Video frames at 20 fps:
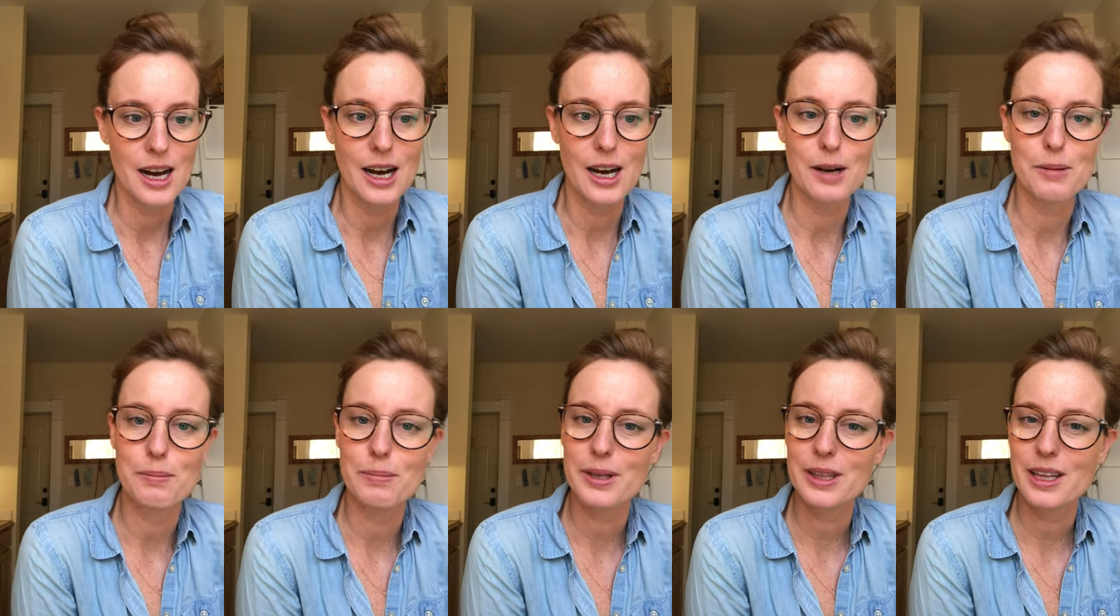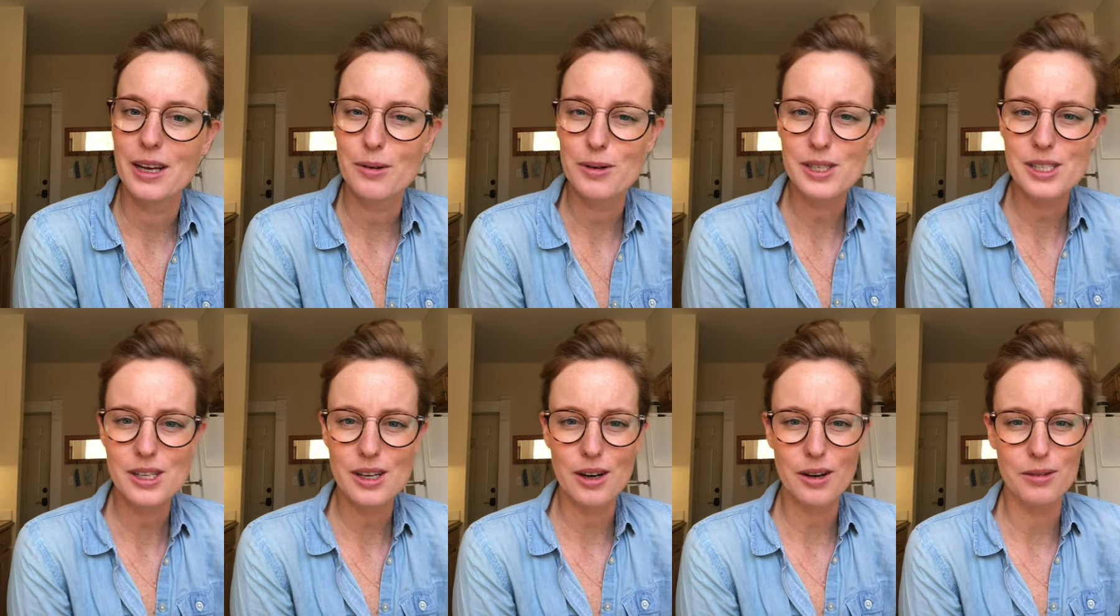um, but there
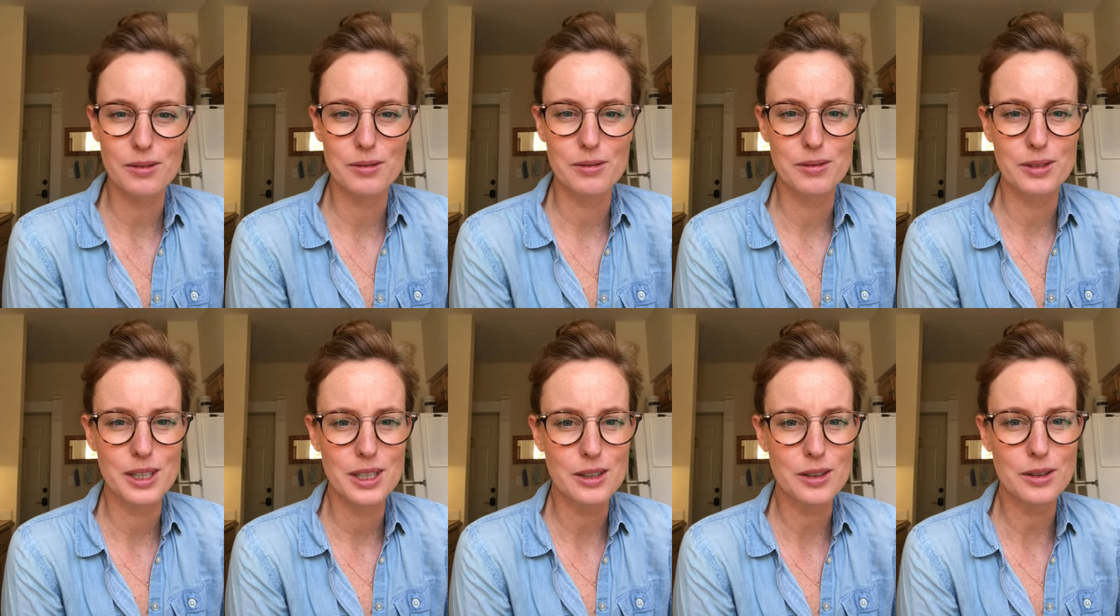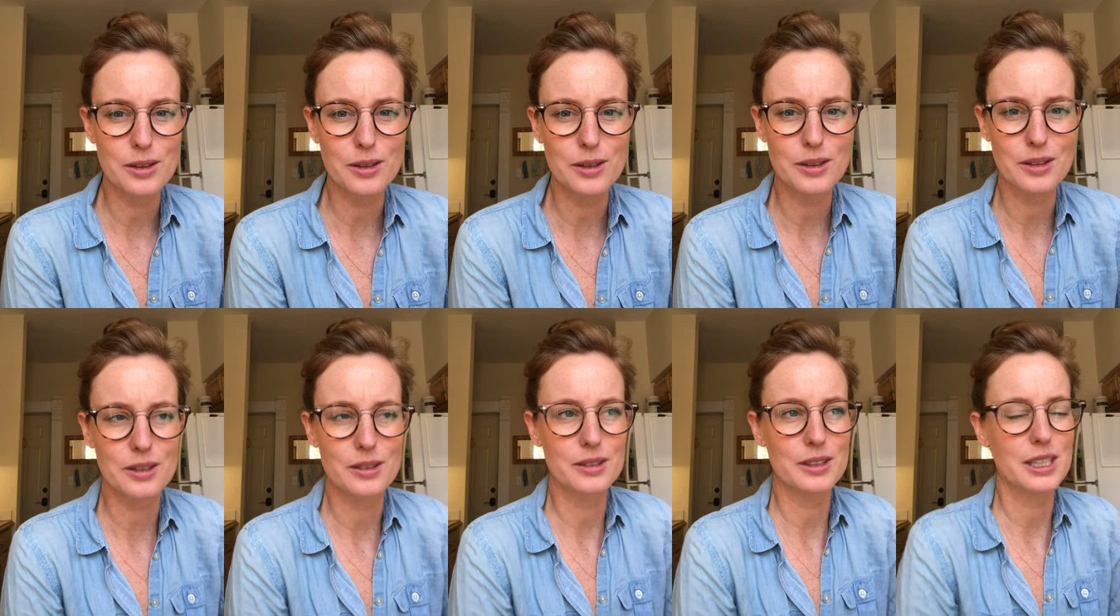was a
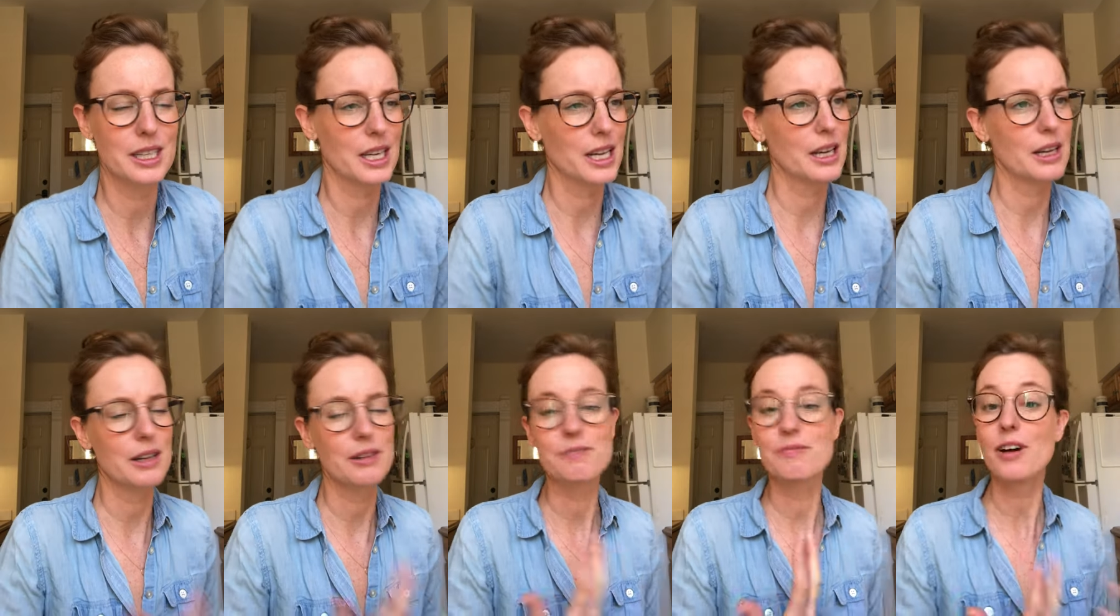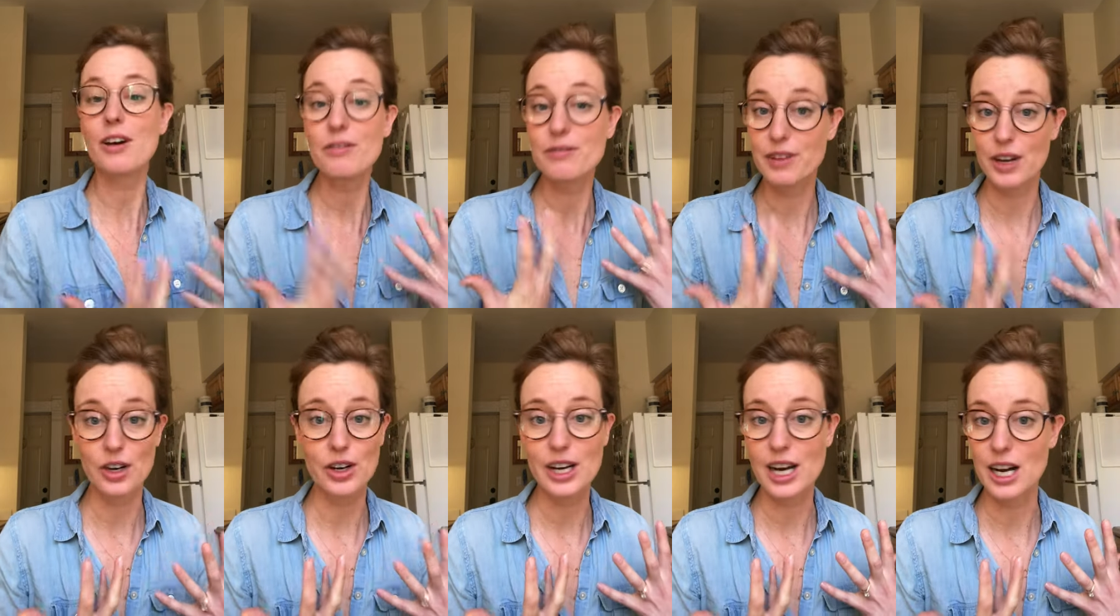real it felt
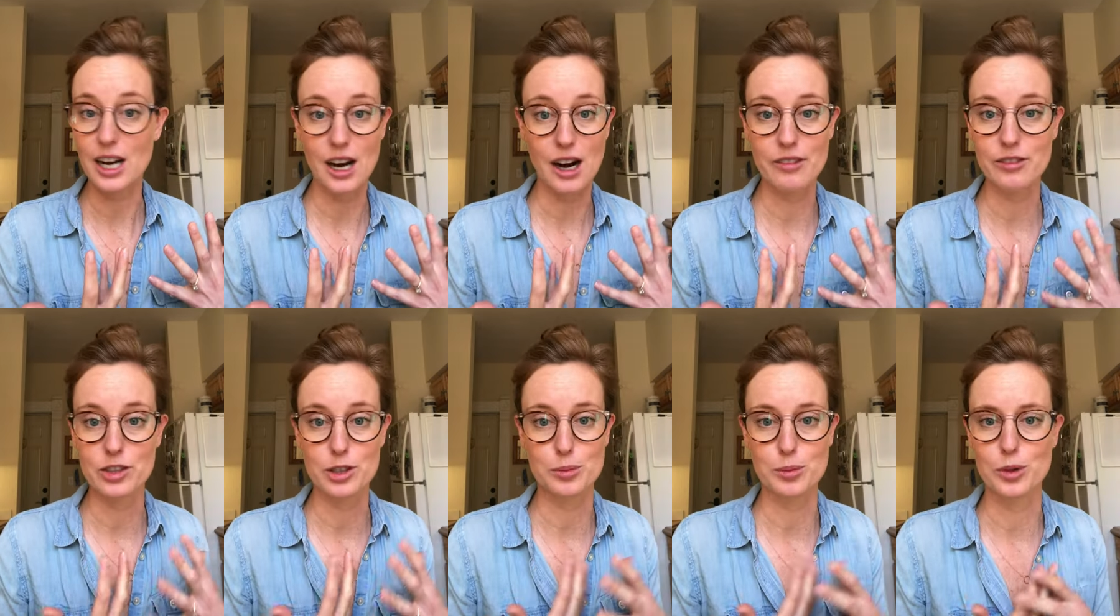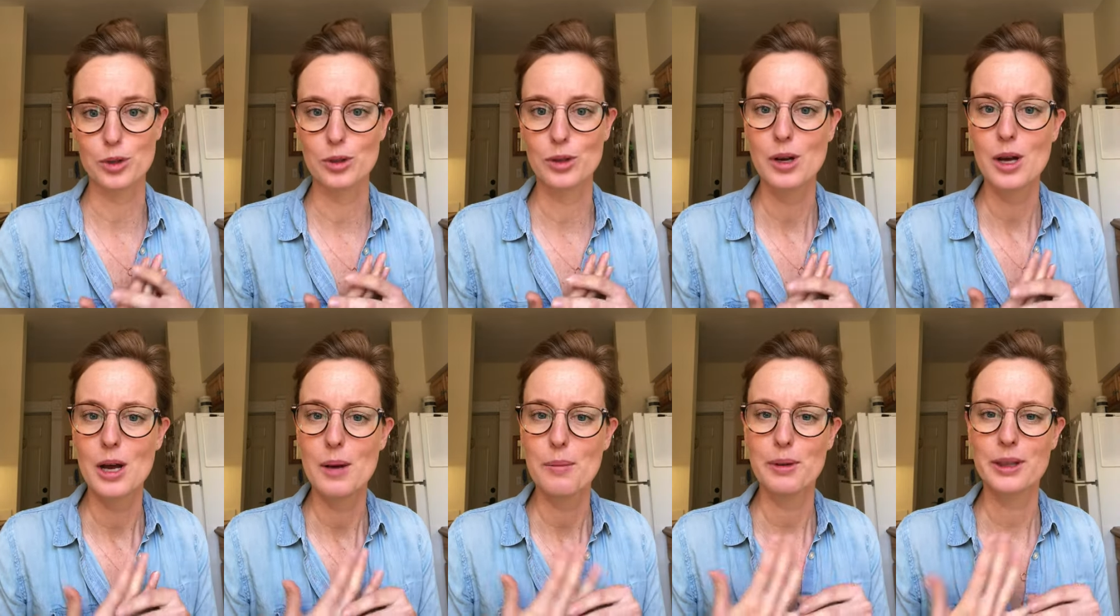very
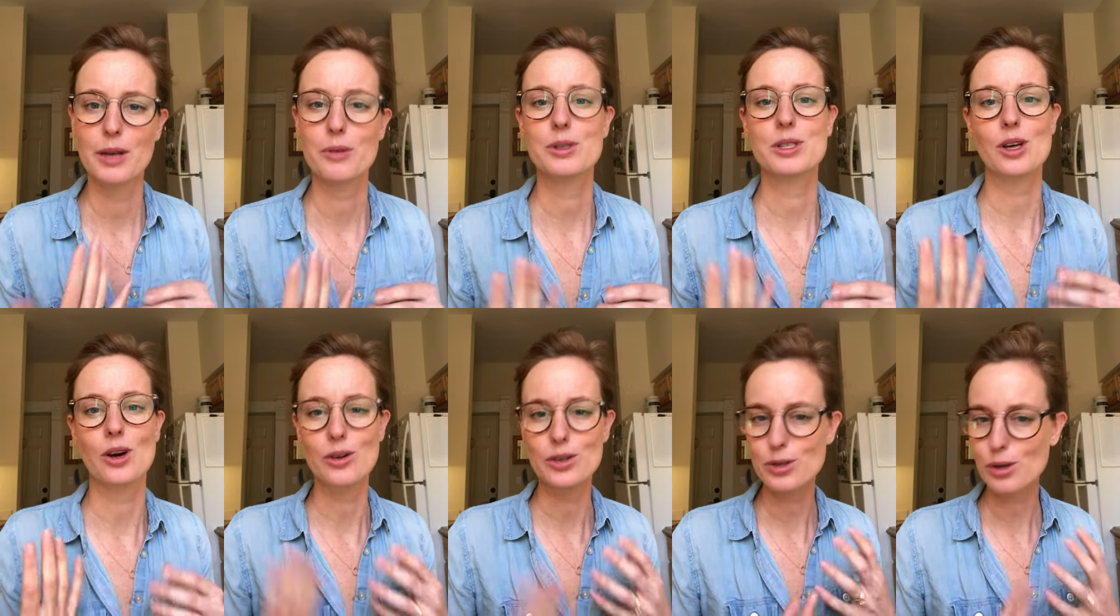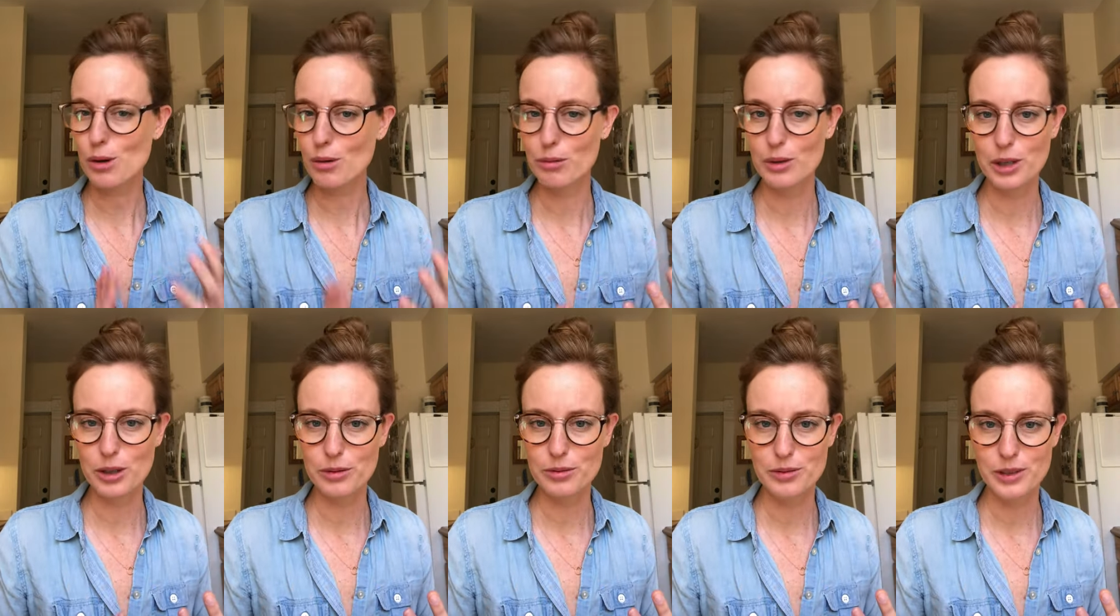uncomfortable, but there was also a
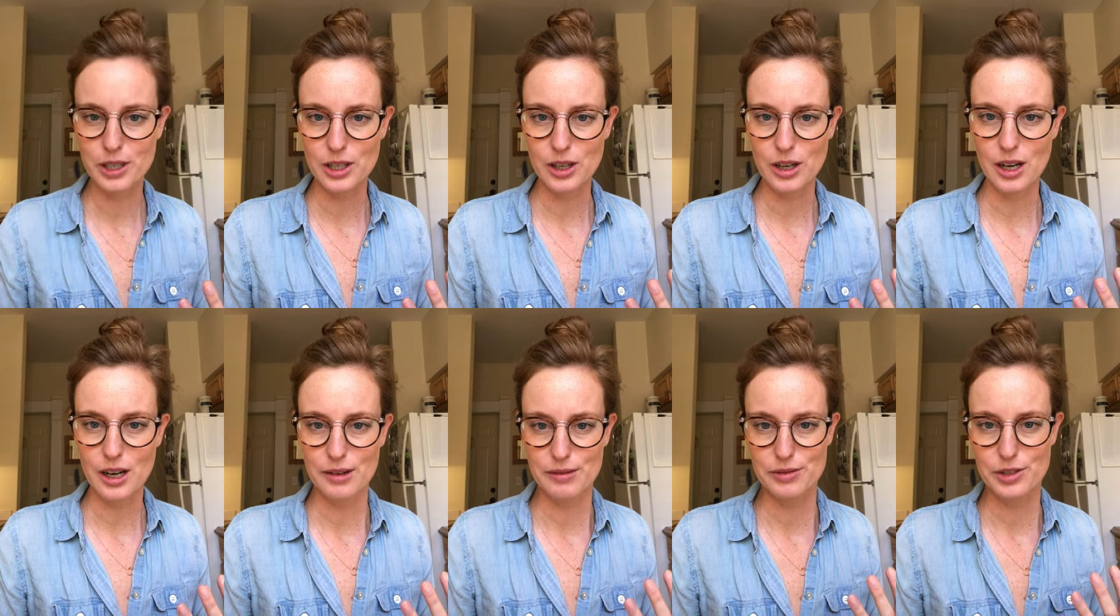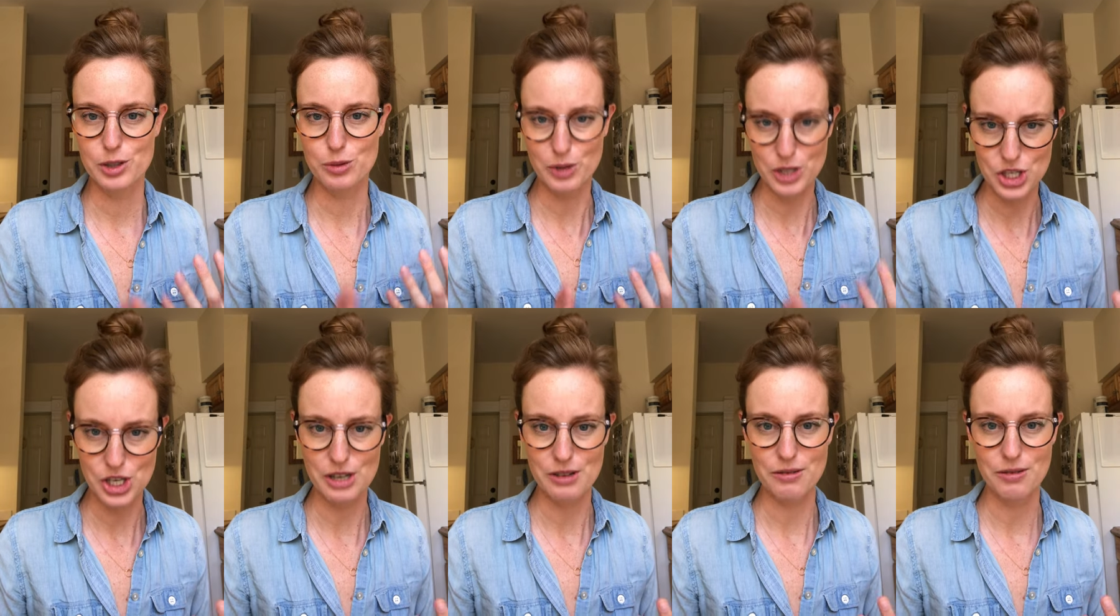real fear of
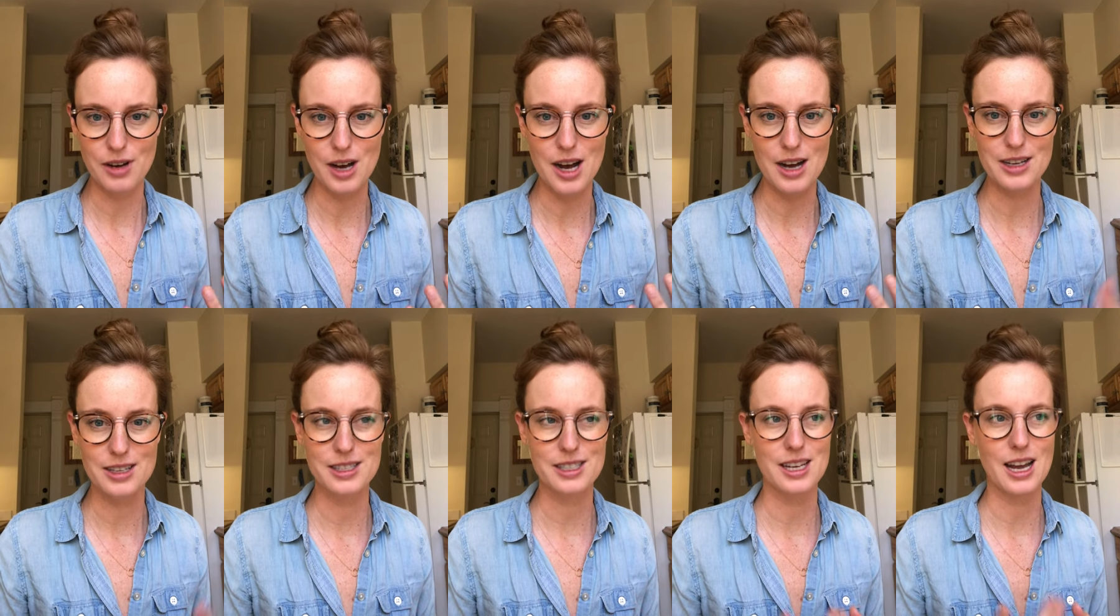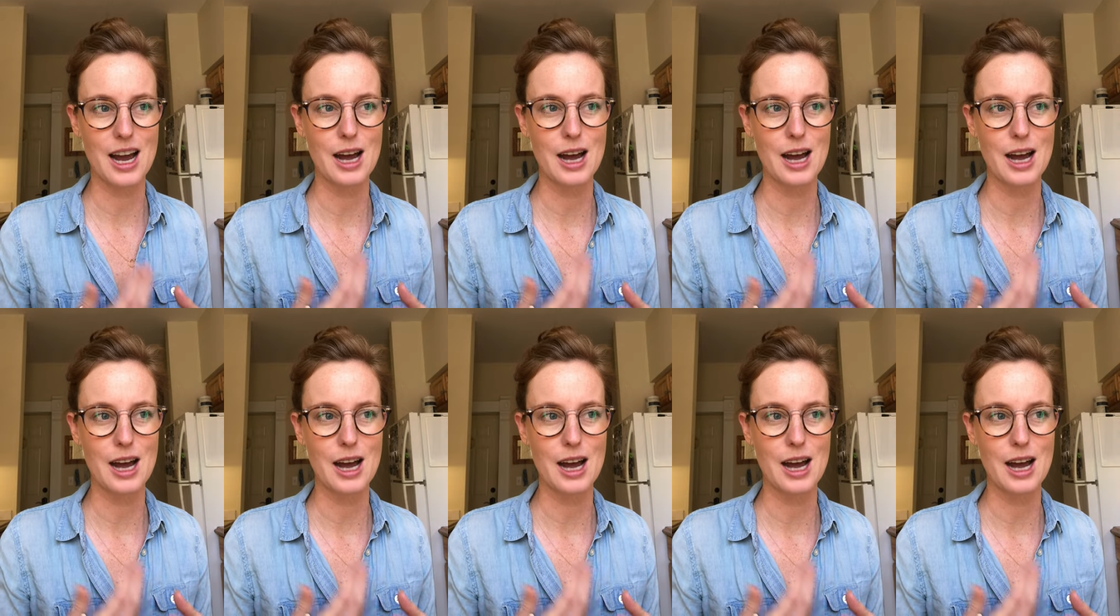switching fachs.